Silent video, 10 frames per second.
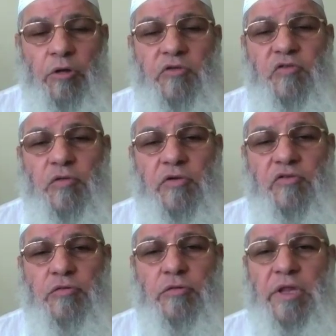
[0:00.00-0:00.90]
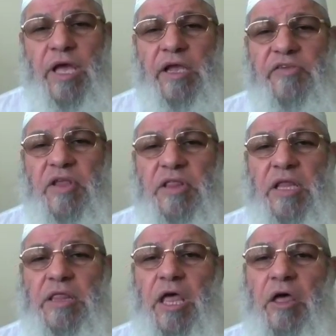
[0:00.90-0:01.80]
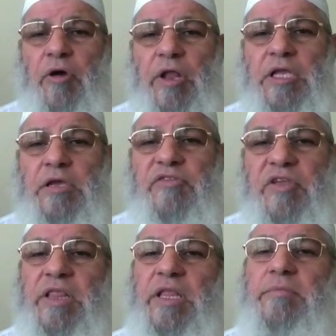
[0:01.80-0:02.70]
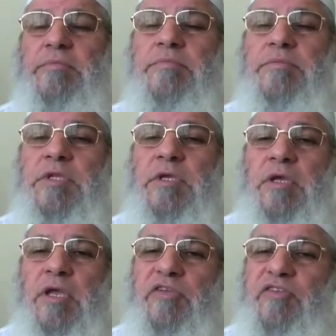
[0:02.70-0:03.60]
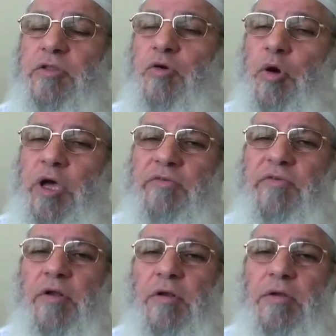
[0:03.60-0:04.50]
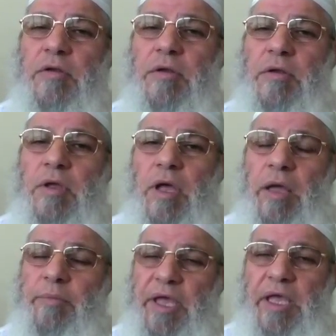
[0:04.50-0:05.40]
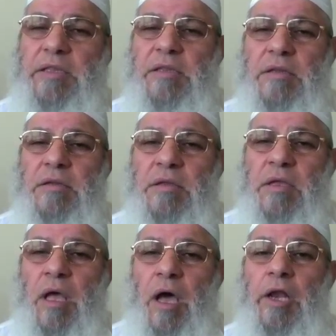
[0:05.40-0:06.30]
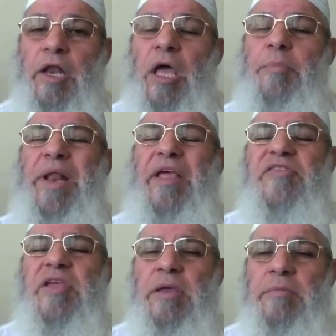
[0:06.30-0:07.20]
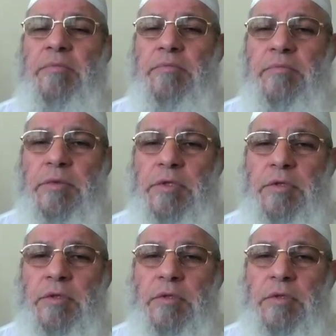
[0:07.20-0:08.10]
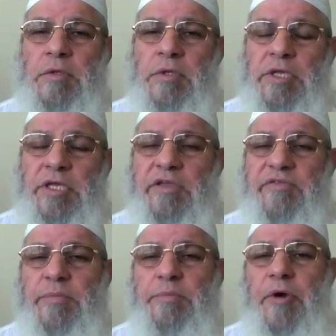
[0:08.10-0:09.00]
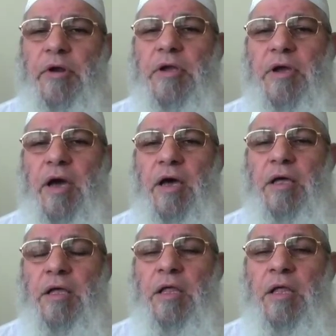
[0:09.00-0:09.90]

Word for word: also Rasulullah sallallahu alayhi wasallam, he said, whoever a man, Allah bless him, he give him barakah